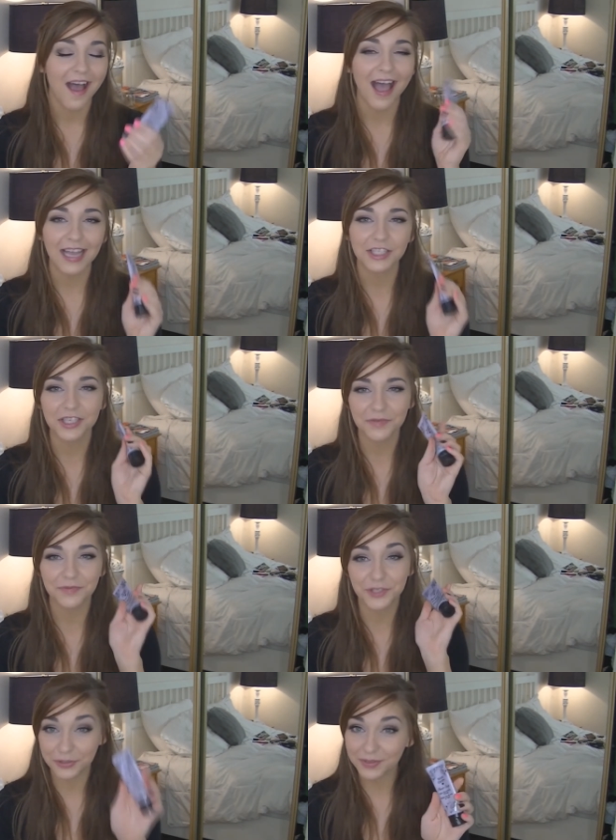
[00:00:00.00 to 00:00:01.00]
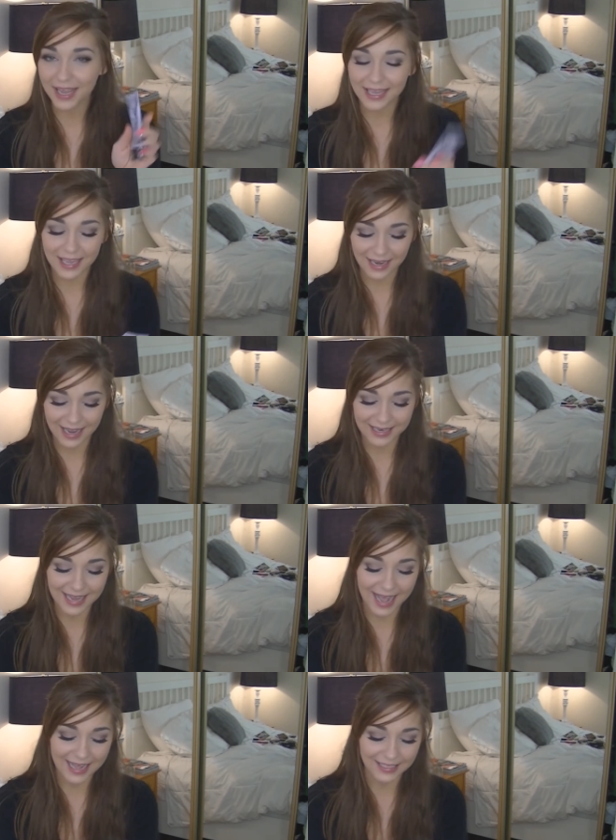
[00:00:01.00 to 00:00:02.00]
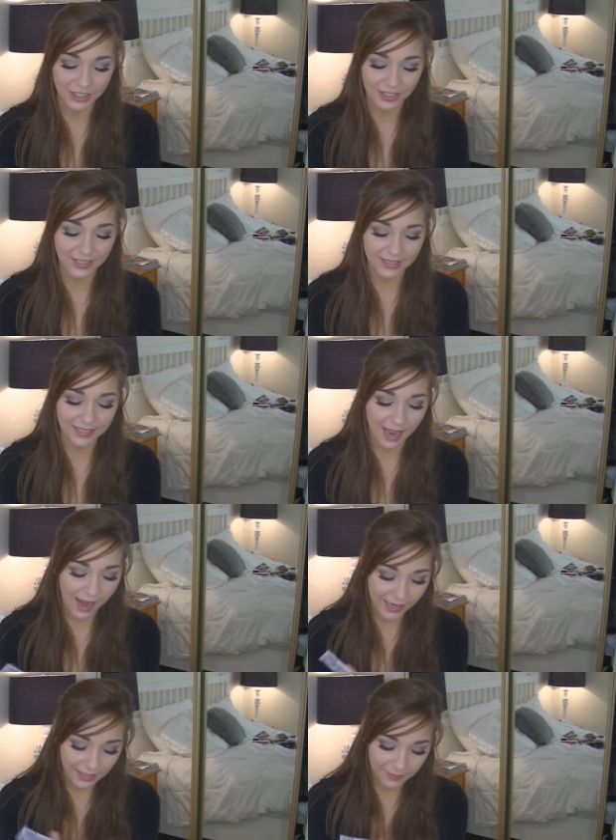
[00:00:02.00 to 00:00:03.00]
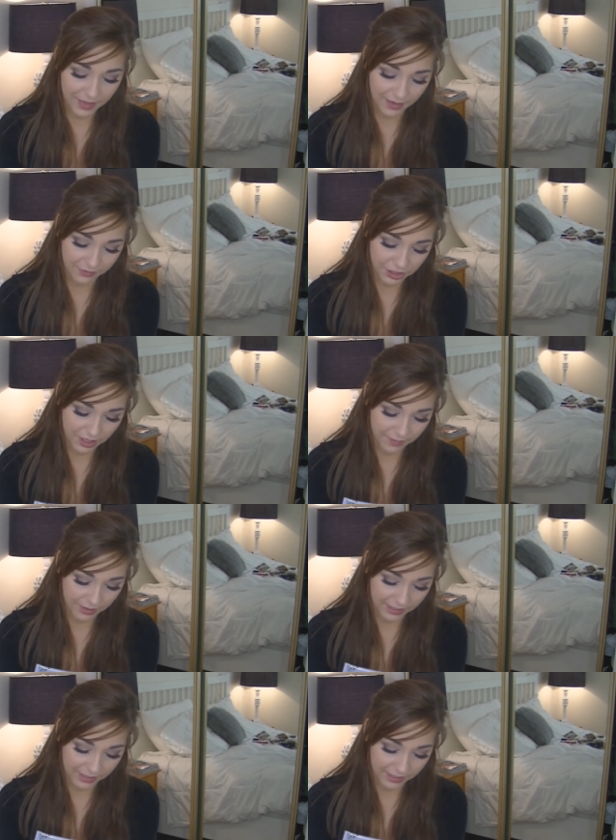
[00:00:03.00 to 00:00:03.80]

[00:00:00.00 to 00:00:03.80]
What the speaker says: I actually do like it. It has just a tiny bit of shimmer.